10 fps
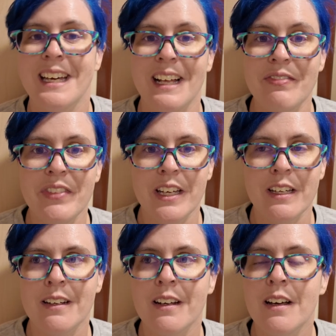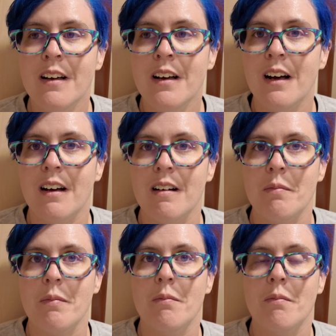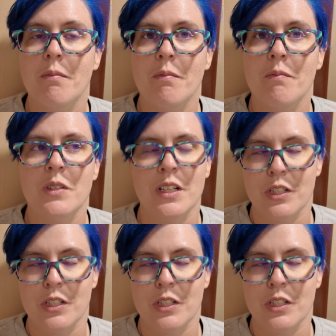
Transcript: And then um, it